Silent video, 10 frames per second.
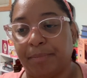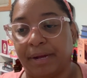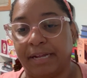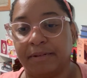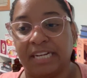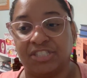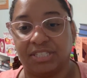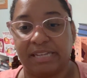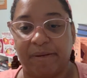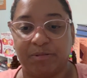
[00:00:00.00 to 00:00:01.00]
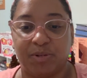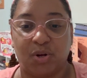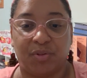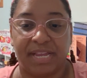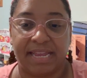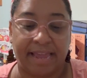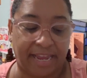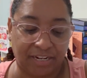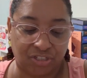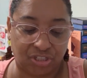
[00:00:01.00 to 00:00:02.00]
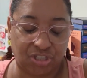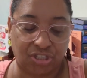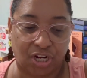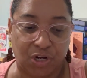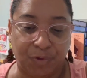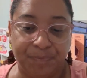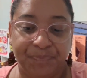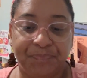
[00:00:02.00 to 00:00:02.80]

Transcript: but it just kept me totally engaged. So